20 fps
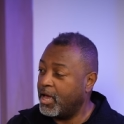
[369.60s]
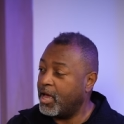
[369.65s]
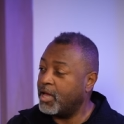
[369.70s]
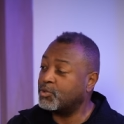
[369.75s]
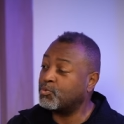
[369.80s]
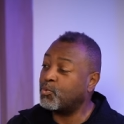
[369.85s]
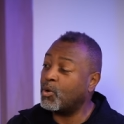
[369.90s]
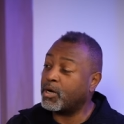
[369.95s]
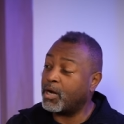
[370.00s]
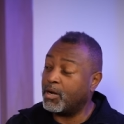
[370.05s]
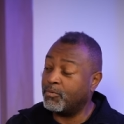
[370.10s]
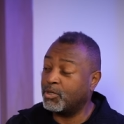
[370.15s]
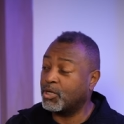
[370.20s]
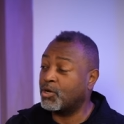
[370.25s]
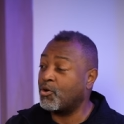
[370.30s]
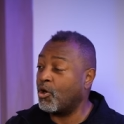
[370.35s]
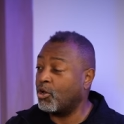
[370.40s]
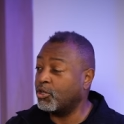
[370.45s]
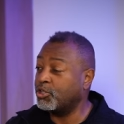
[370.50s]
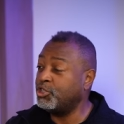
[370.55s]
as what I would
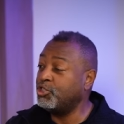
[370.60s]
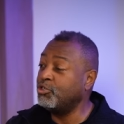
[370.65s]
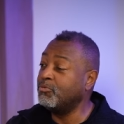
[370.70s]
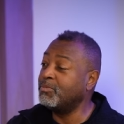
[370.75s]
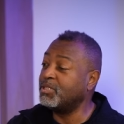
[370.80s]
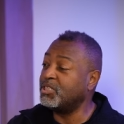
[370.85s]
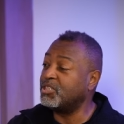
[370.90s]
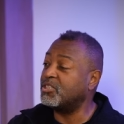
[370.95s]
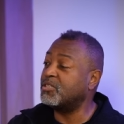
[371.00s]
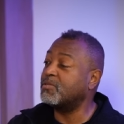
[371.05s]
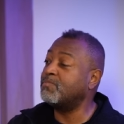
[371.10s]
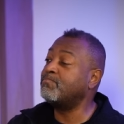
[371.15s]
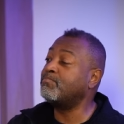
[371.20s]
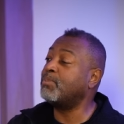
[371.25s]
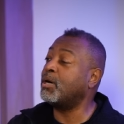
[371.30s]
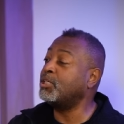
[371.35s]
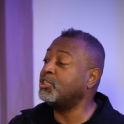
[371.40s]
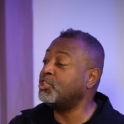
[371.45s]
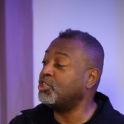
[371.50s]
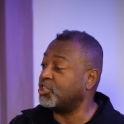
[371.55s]
call human
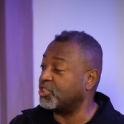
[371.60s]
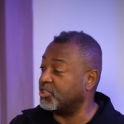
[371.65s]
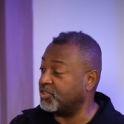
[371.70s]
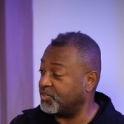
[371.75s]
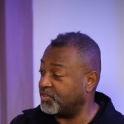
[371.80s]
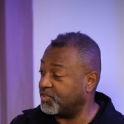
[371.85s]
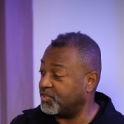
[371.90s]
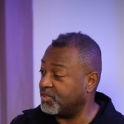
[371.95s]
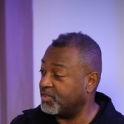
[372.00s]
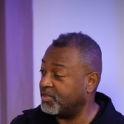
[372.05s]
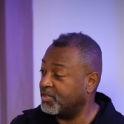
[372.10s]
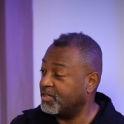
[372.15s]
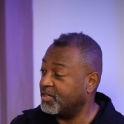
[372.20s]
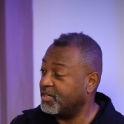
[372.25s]
sponges.